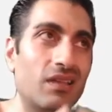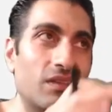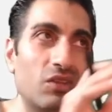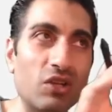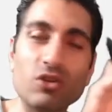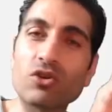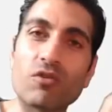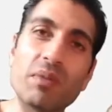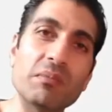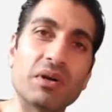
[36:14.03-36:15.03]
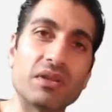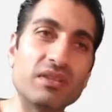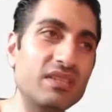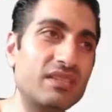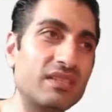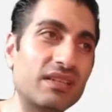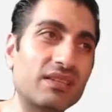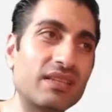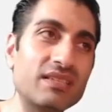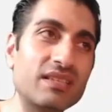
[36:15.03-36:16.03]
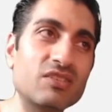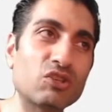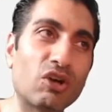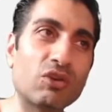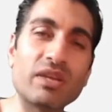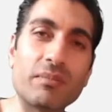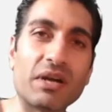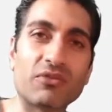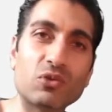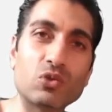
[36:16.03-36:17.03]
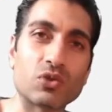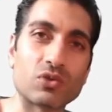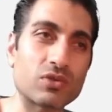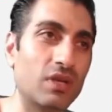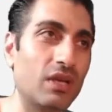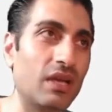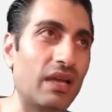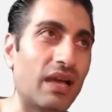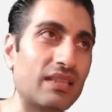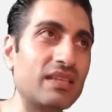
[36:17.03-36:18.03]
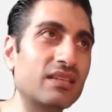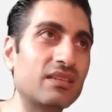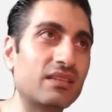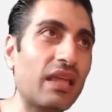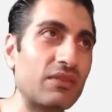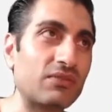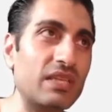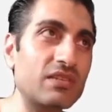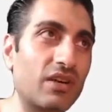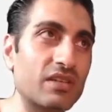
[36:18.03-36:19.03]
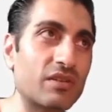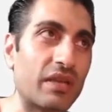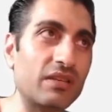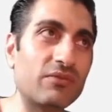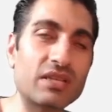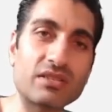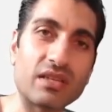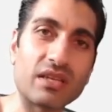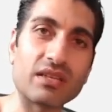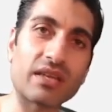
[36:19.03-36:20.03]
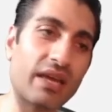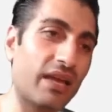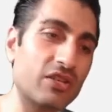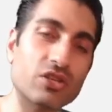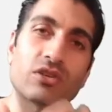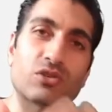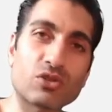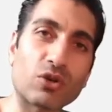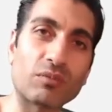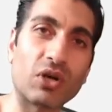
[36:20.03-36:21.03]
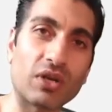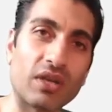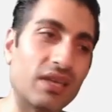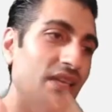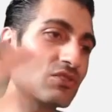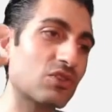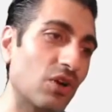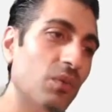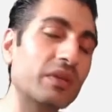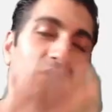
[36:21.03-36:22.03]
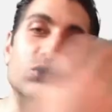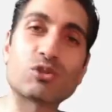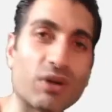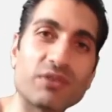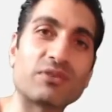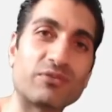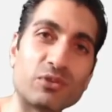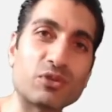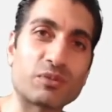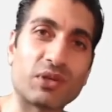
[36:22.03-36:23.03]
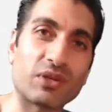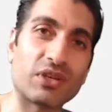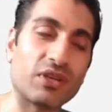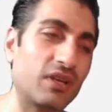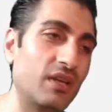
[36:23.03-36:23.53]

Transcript: You got to remember this isn't only about futures. At the end of the day, if these guys are investing in the cash stock market, it's going to drive the futures market,